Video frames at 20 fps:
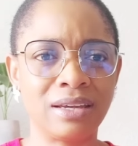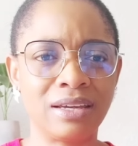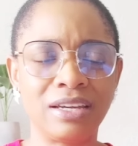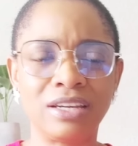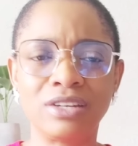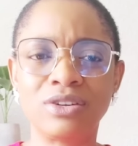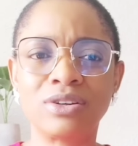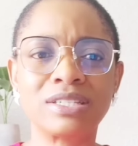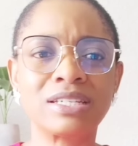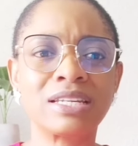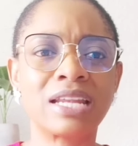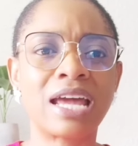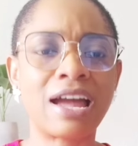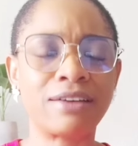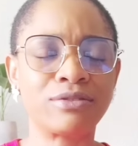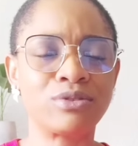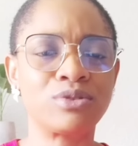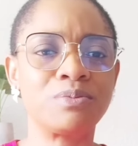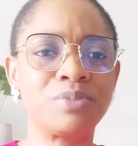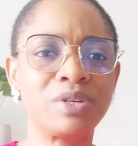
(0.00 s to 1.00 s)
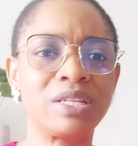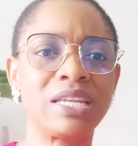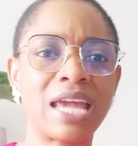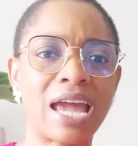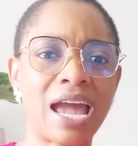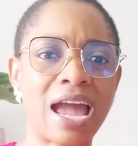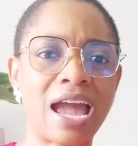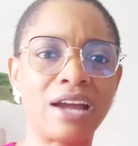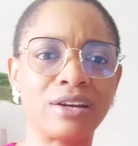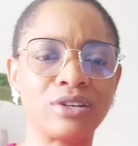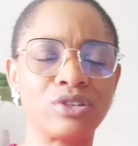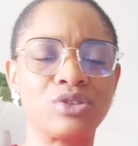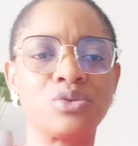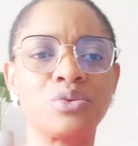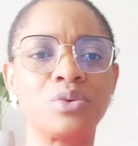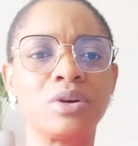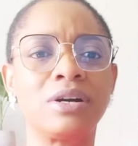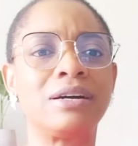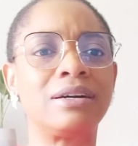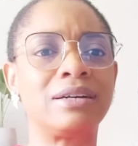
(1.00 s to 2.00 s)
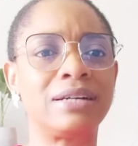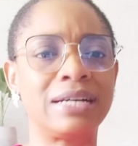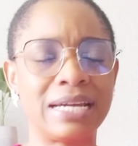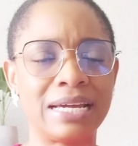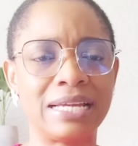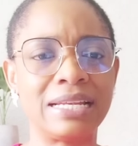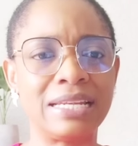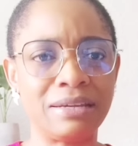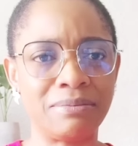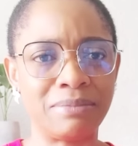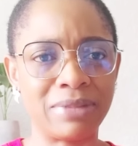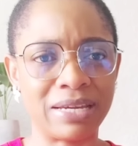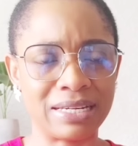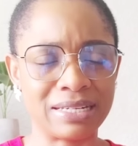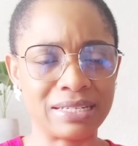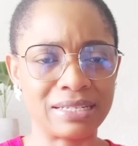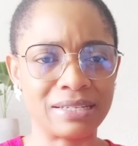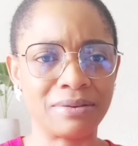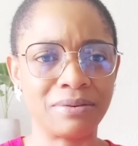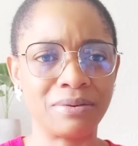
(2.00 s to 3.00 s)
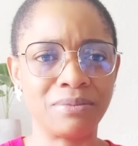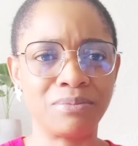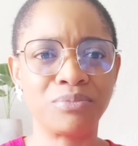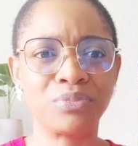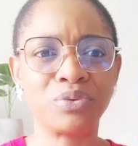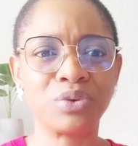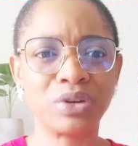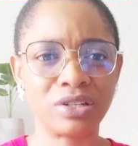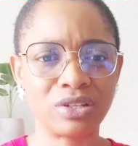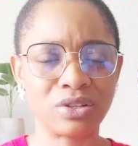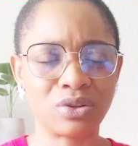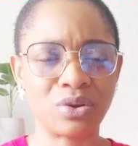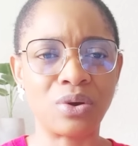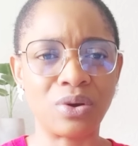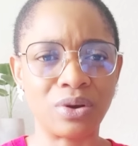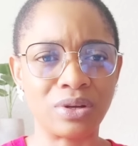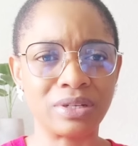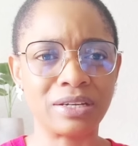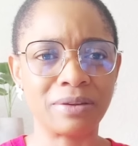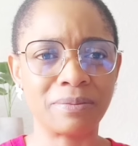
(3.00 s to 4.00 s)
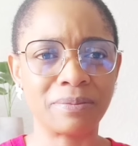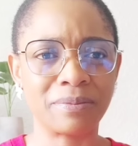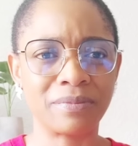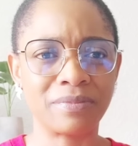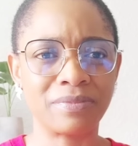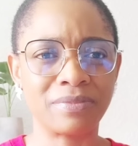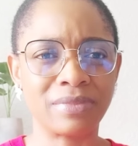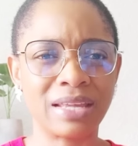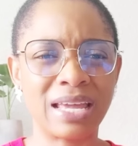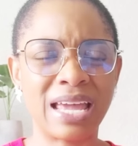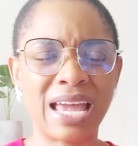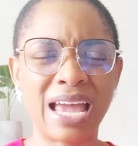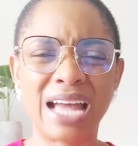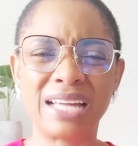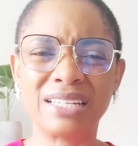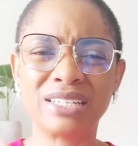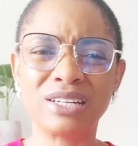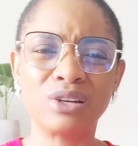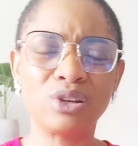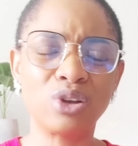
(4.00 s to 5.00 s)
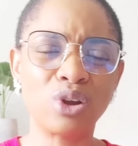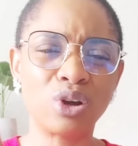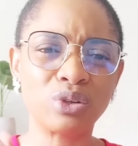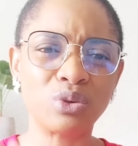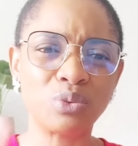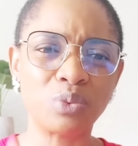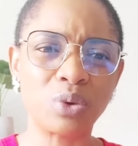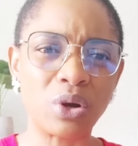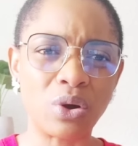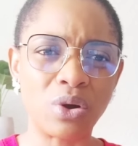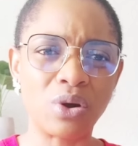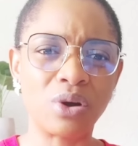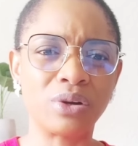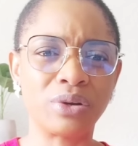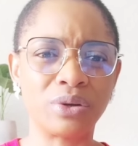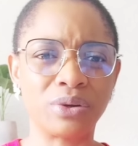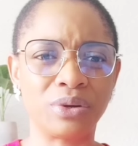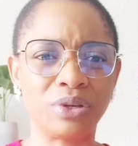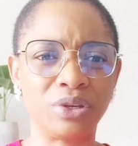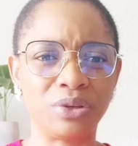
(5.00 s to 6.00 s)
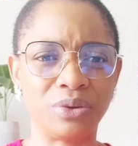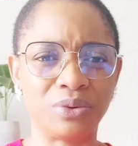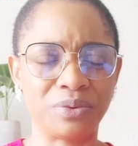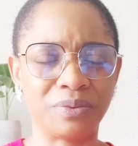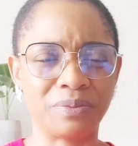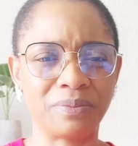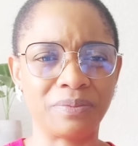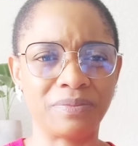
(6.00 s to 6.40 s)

It doesn't have to be the actual element. Praise God. And the Lord will honor you.